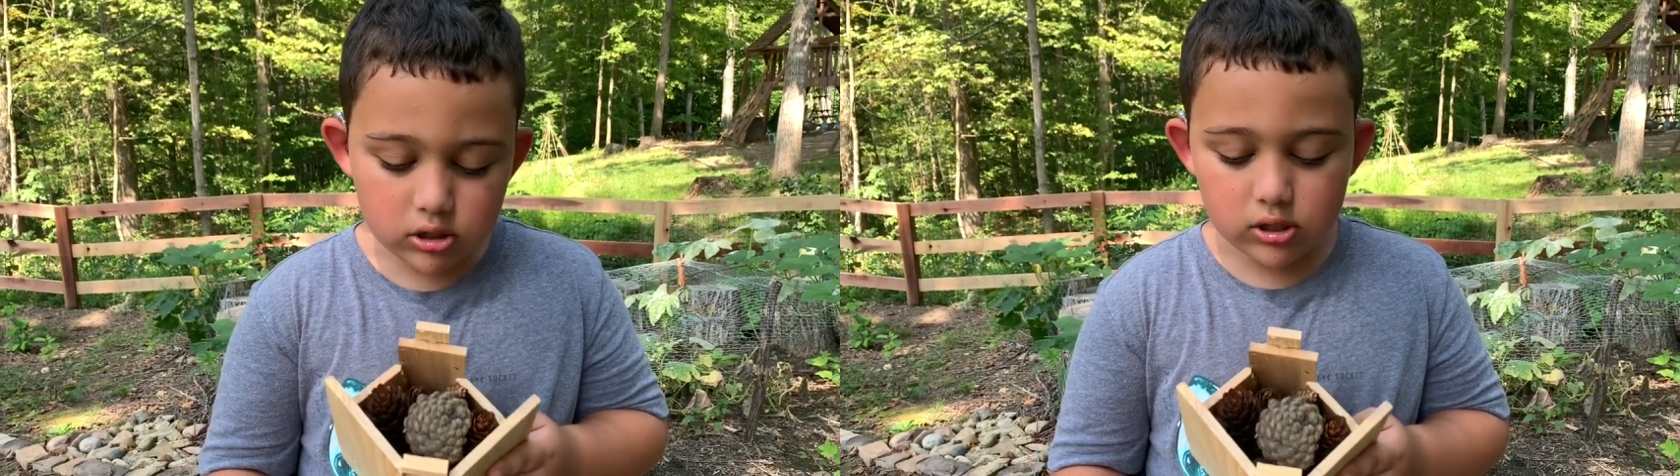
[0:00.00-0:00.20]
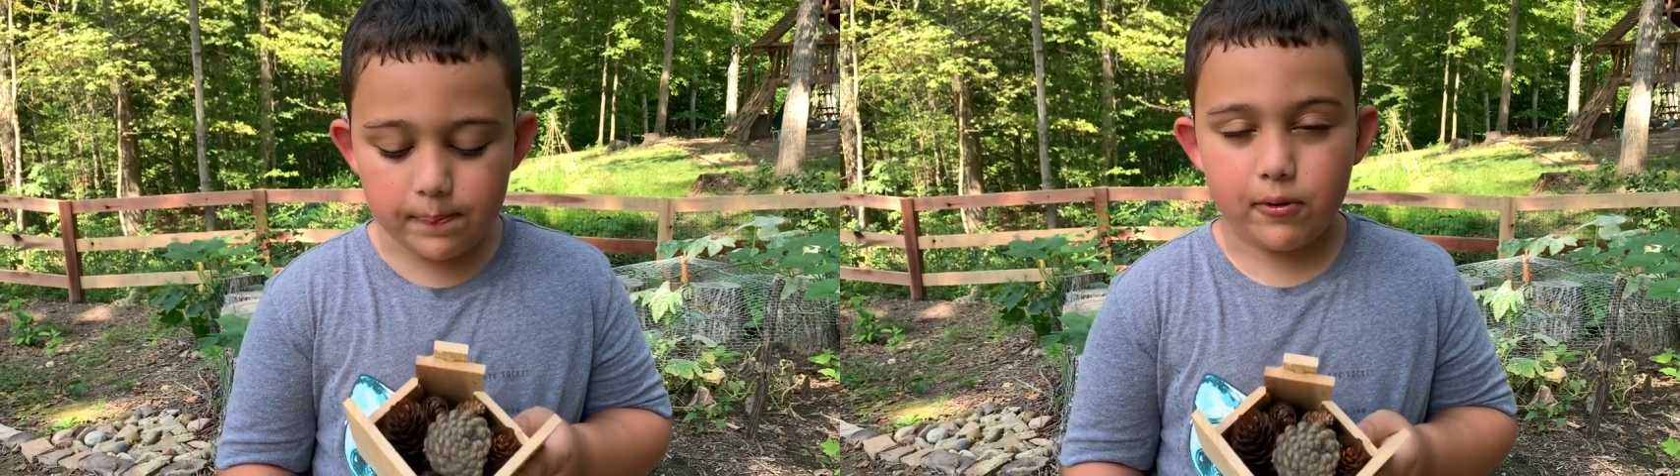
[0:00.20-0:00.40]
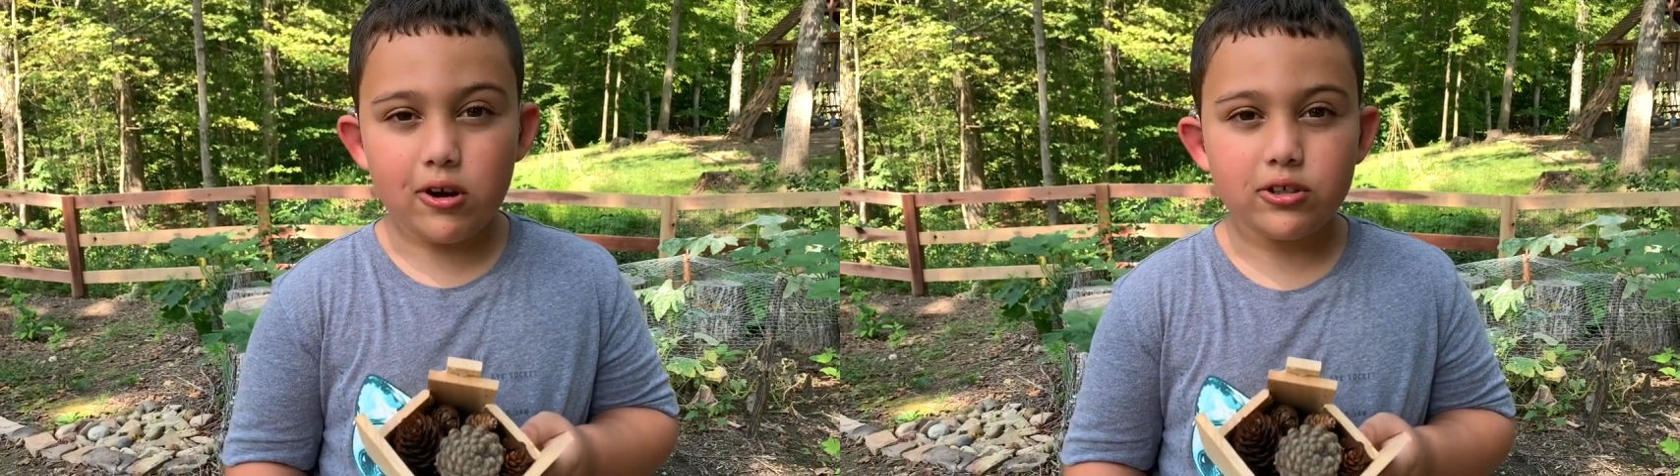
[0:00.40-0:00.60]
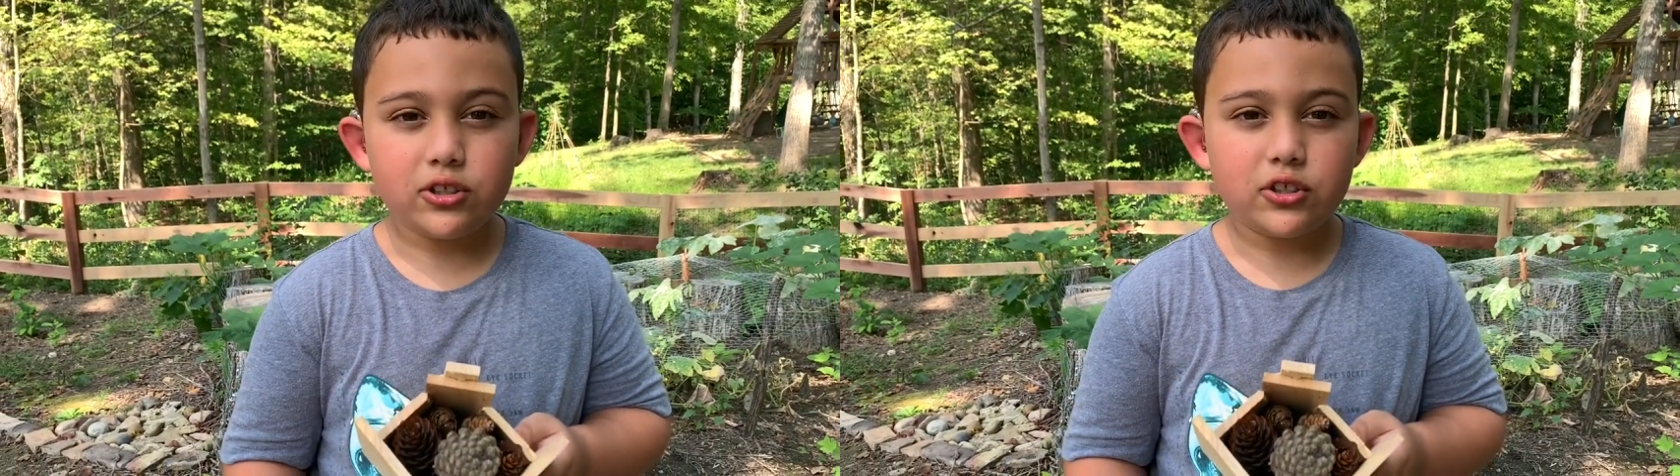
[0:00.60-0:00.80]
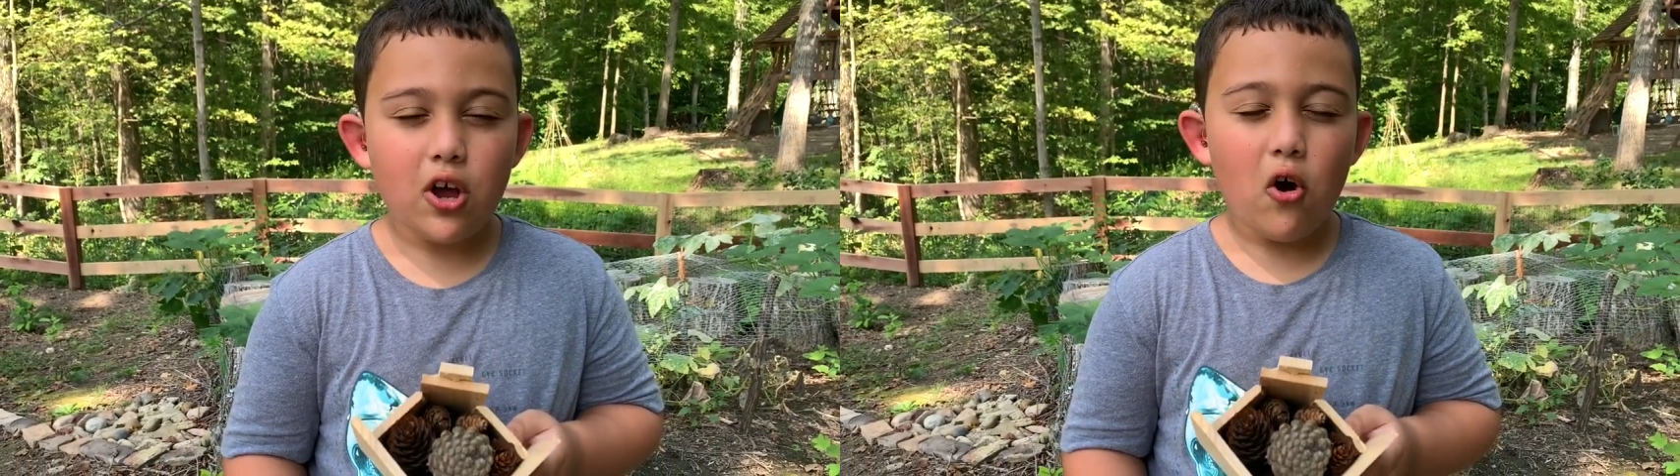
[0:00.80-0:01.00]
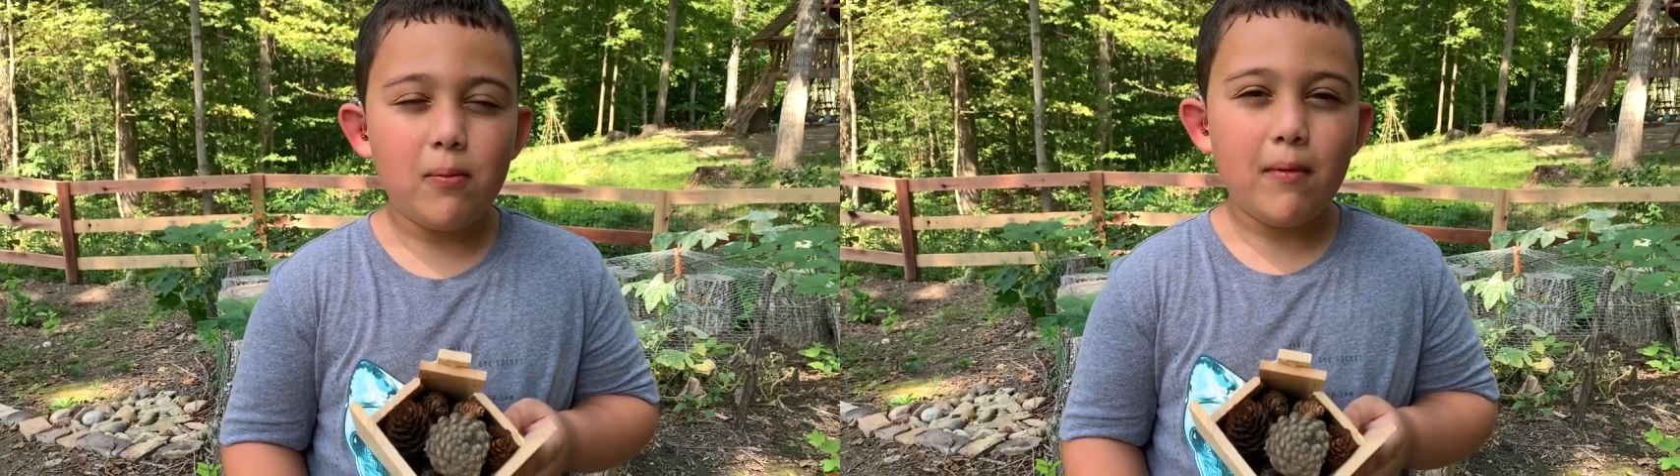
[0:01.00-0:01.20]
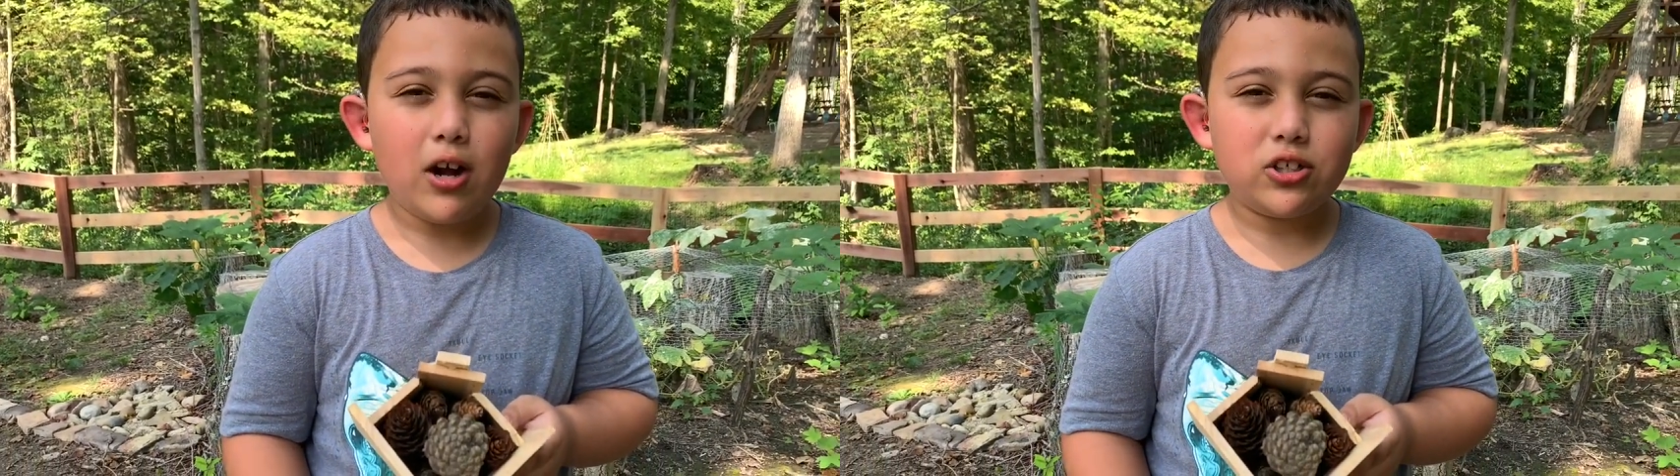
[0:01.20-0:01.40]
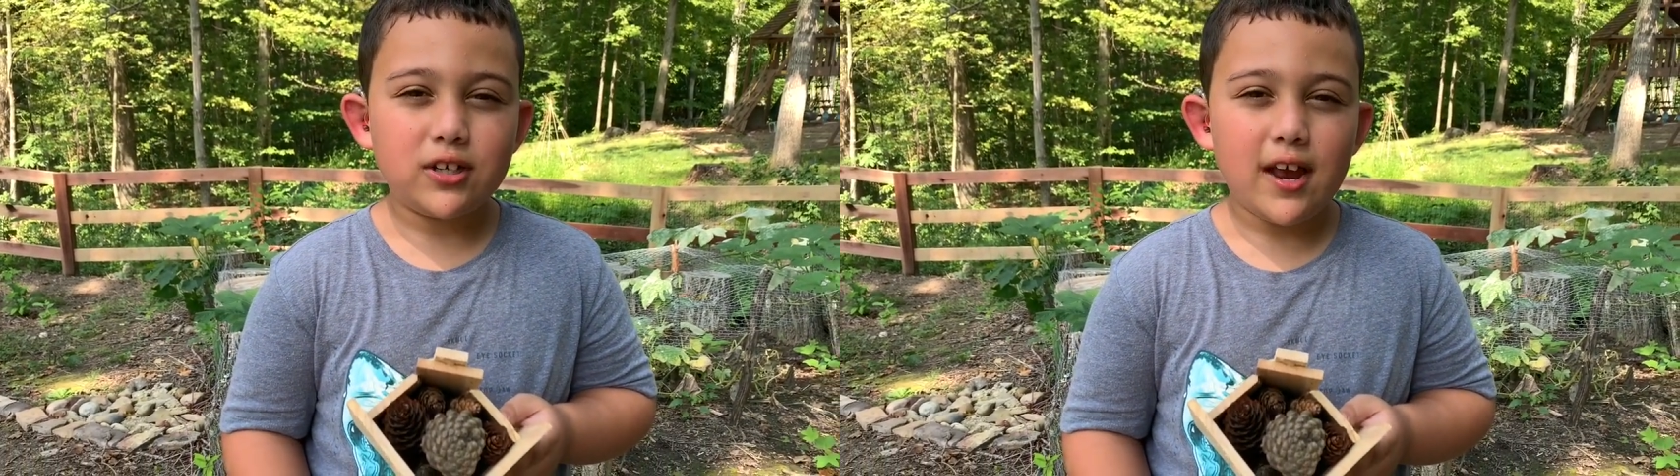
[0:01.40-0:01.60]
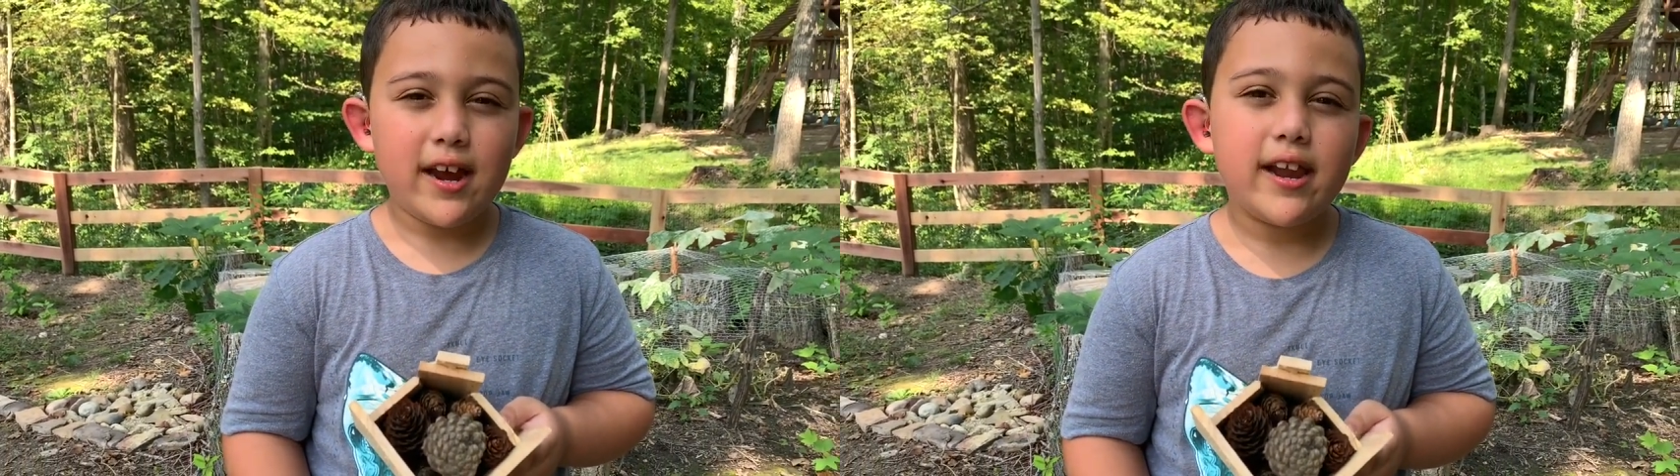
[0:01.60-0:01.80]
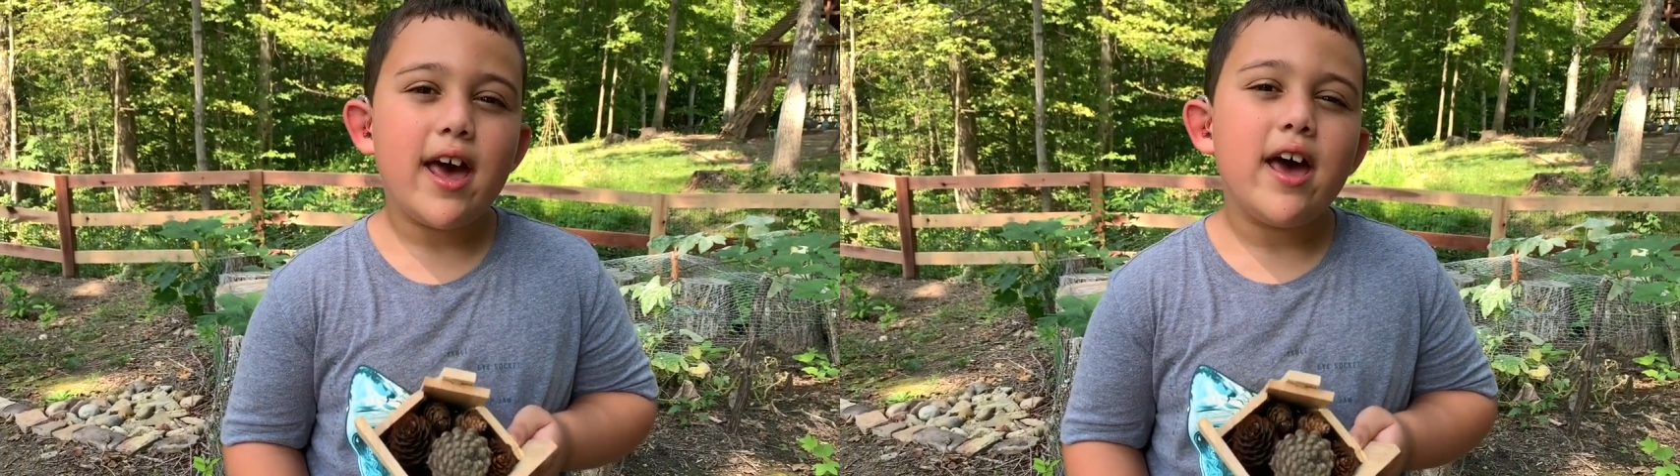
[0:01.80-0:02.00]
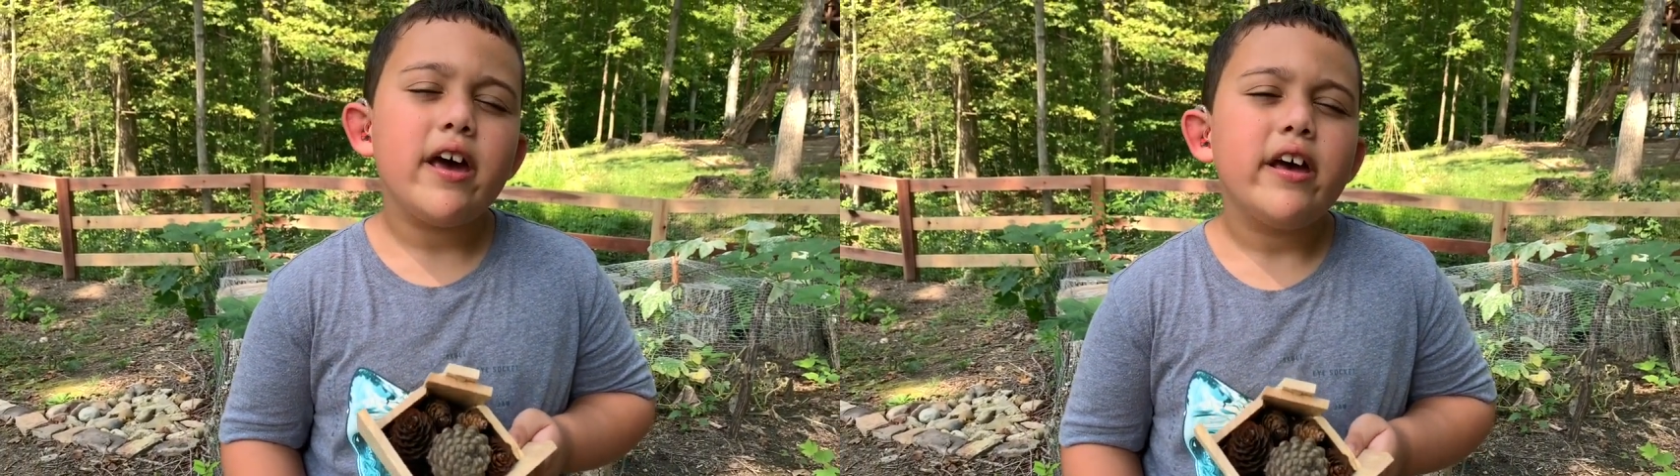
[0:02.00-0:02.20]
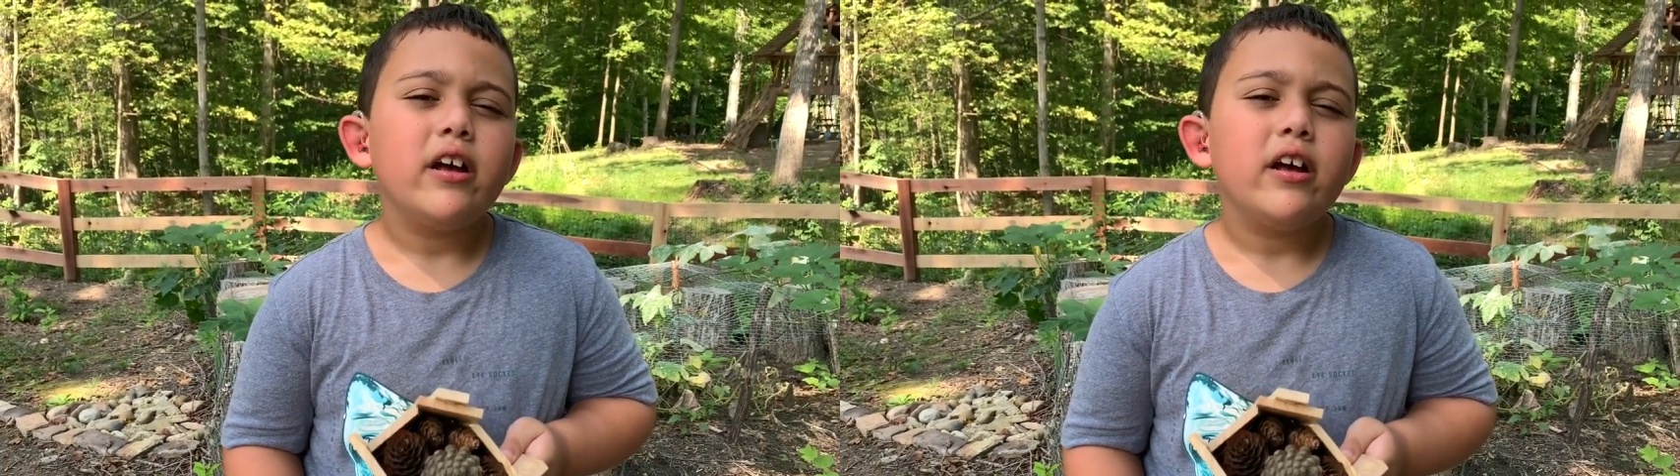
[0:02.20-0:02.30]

to put so much in it